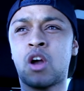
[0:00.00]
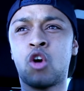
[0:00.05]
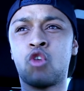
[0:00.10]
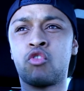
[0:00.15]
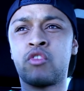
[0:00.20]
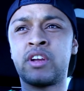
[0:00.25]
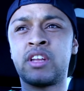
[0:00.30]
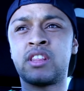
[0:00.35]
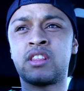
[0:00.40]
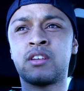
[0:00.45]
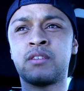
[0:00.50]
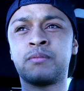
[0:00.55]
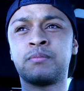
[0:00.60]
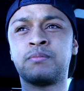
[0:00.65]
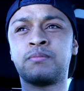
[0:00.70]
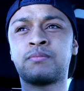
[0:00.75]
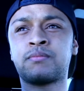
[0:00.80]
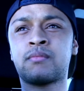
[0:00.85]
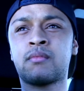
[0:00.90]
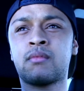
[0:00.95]
read
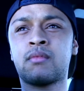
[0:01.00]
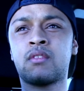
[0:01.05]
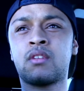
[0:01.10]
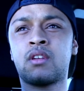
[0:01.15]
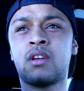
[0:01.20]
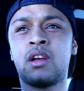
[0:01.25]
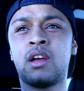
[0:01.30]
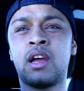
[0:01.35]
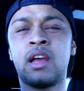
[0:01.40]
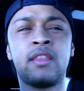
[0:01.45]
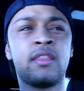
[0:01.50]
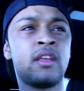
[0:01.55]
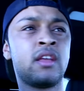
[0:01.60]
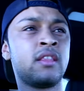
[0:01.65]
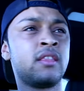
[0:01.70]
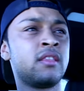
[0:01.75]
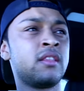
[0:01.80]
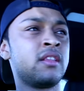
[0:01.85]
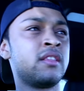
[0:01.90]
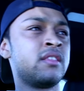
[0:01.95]
them. And
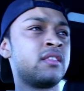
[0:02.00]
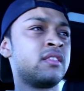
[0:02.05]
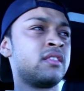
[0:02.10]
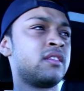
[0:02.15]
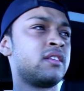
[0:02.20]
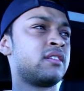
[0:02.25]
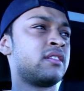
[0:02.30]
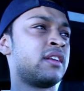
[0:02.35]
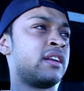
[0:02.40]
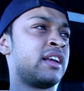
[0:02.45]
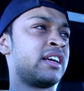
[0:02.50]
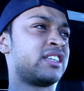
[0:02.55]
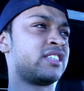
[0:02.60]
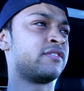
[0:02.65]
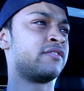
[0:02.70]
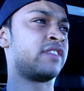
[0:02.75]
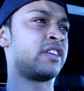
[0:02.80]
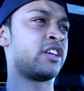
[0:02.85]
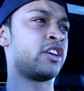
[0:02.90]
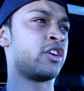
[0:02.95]
then in the next
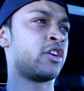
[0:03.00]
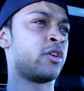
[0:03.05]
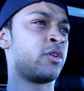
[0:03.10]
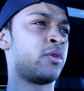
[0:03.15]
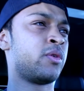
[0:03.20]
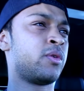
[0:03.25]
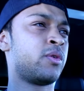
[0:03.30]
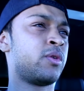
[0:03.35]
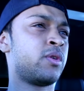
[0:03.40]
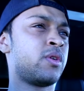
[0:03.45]
video,